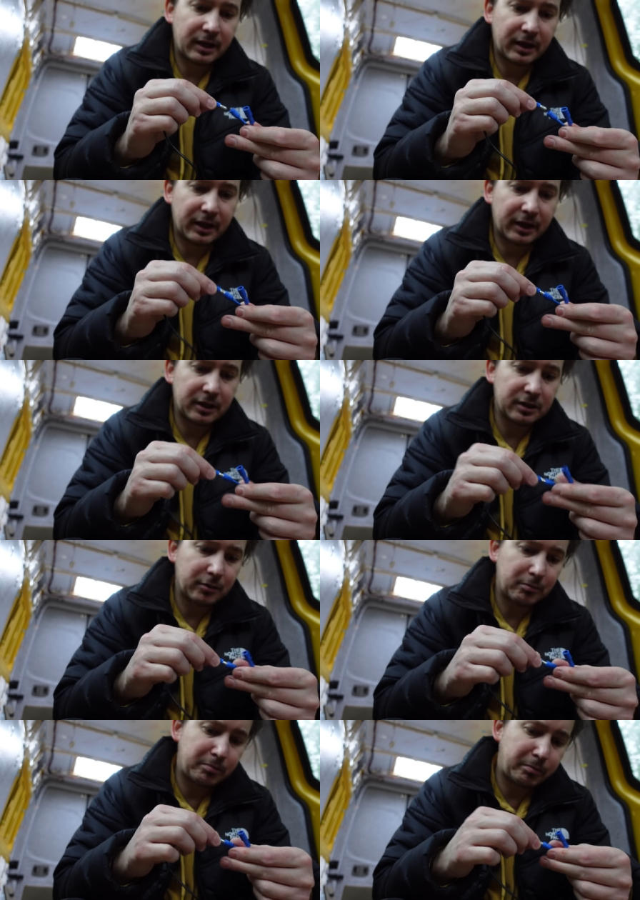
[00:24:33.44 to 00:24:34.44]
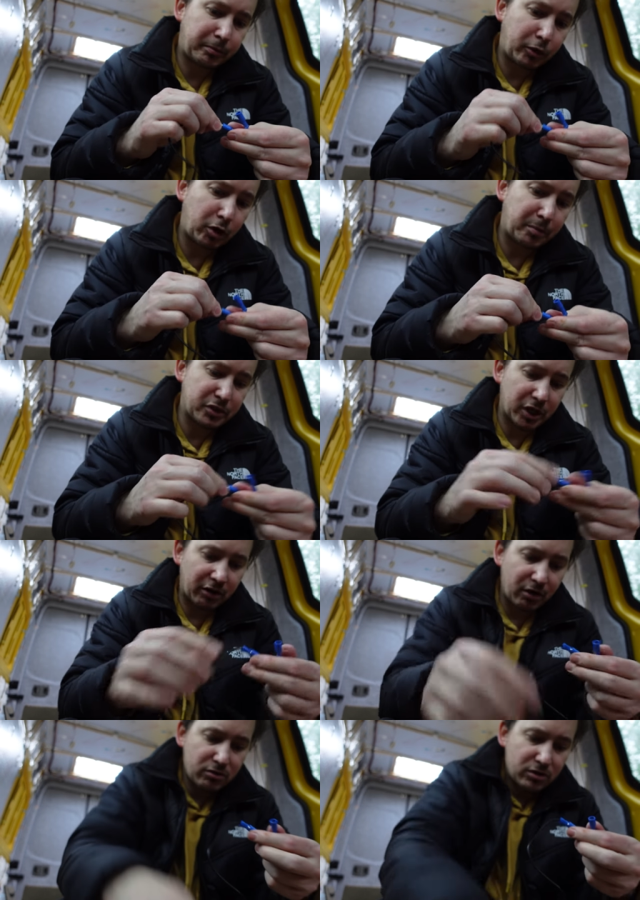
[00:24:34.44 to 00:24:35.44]
and ob's your
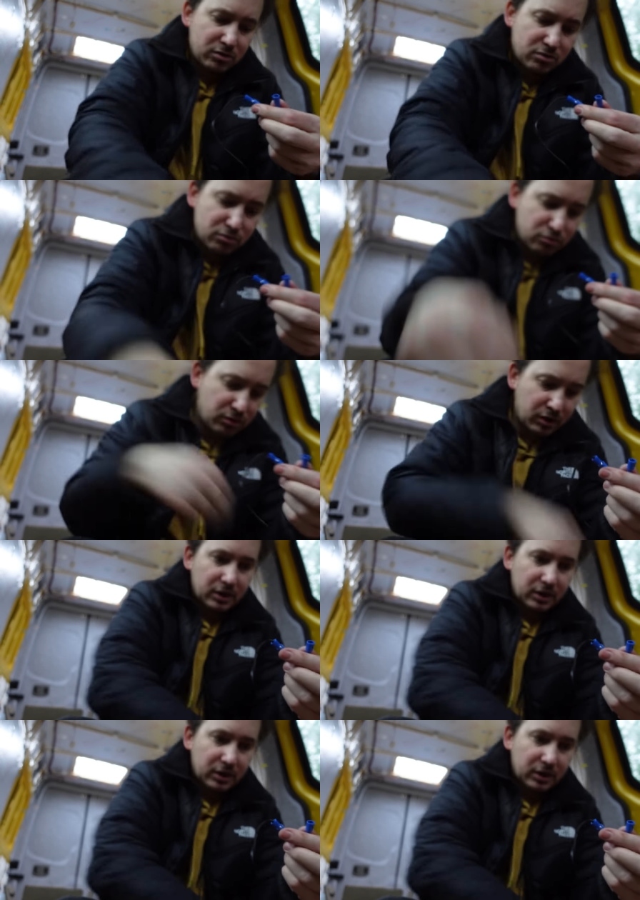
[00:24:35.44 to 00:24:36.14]
uncle,